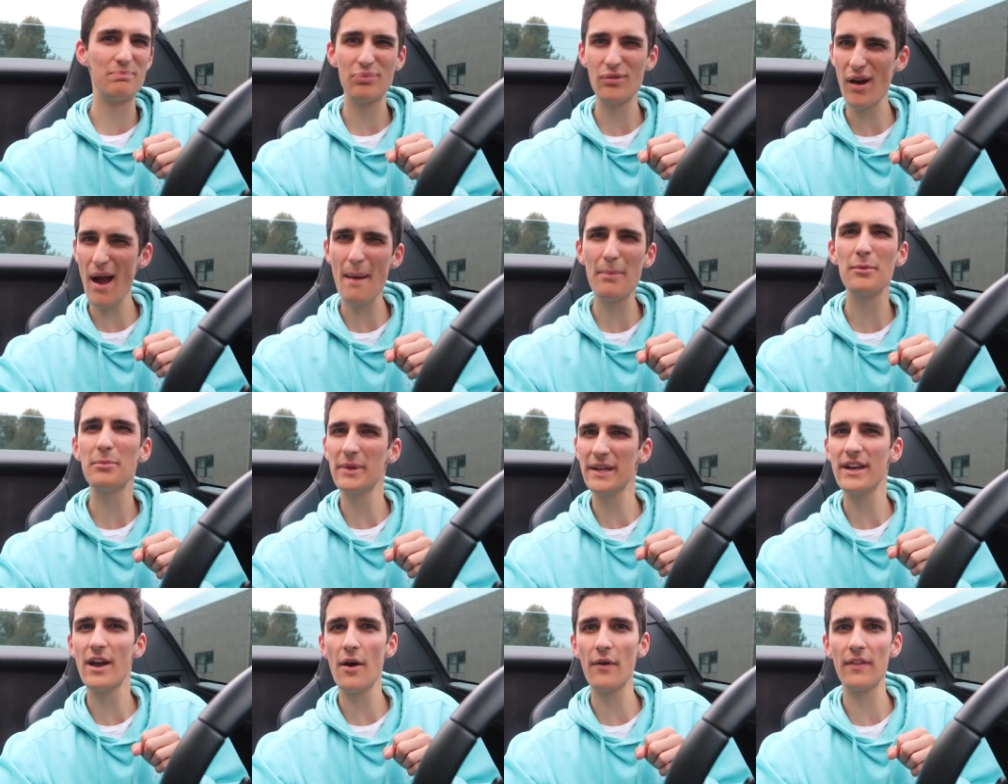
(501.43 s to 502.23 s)

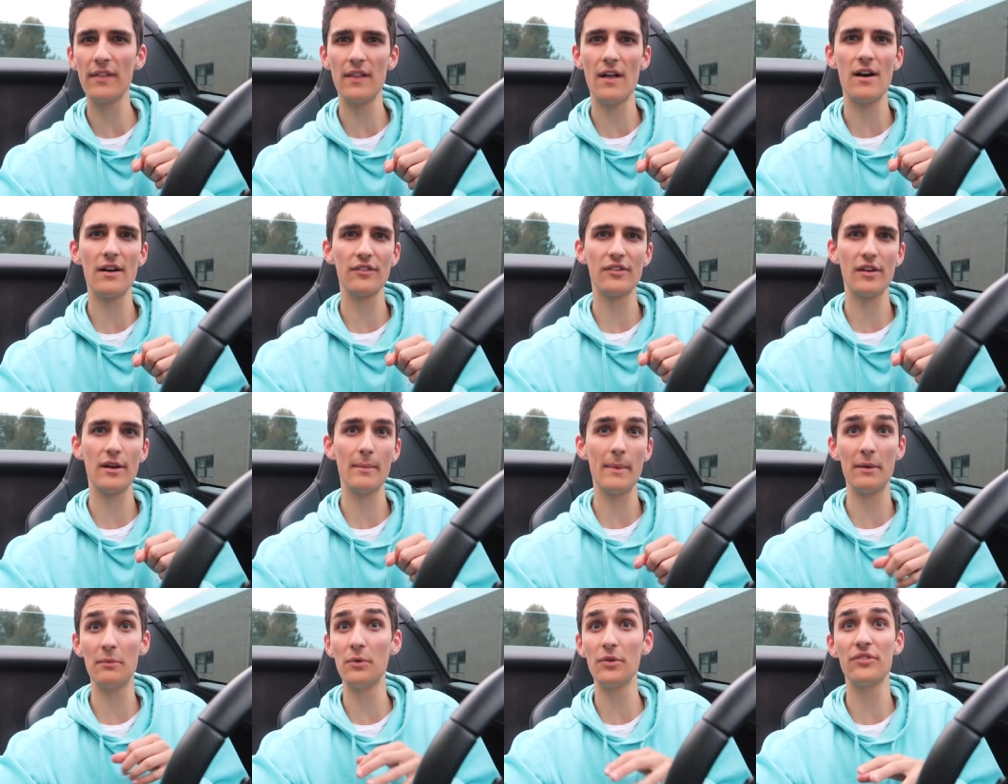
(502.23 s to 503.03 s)
probably go the long
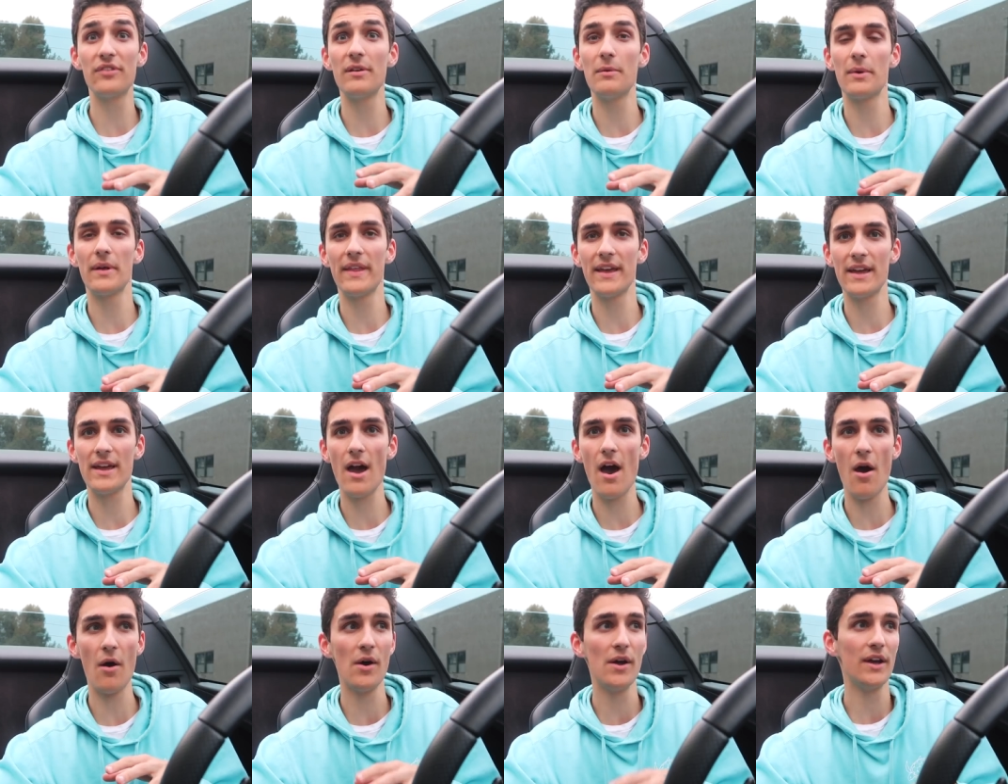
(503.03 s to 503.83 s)
term and we'll see where they
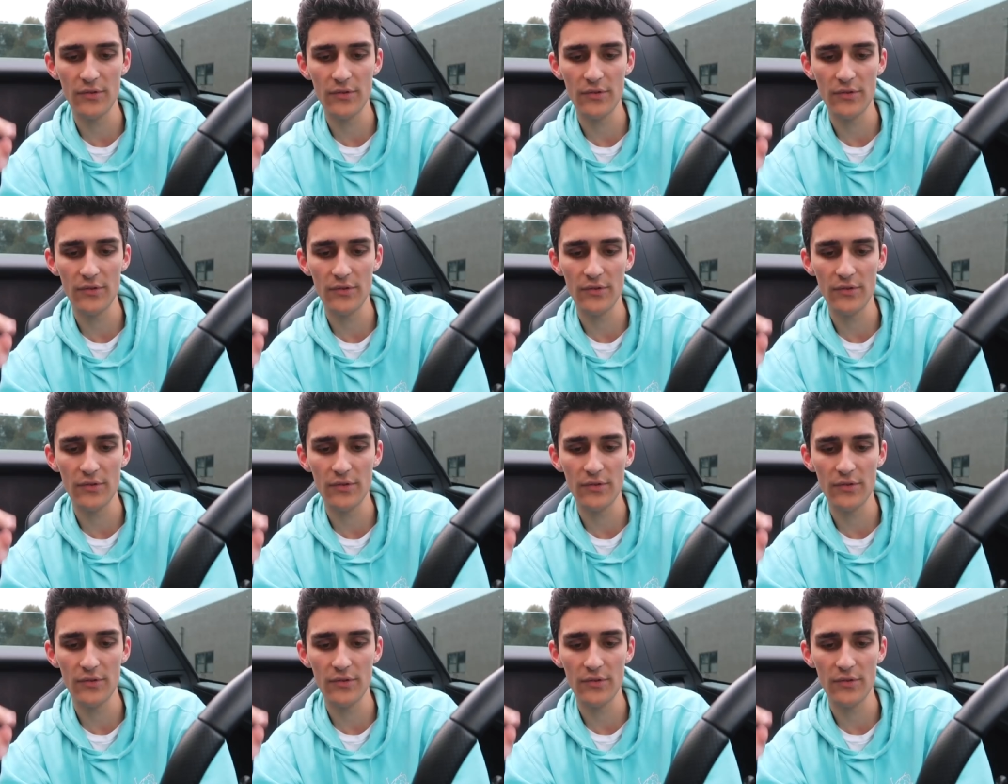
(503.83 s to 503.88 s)
go.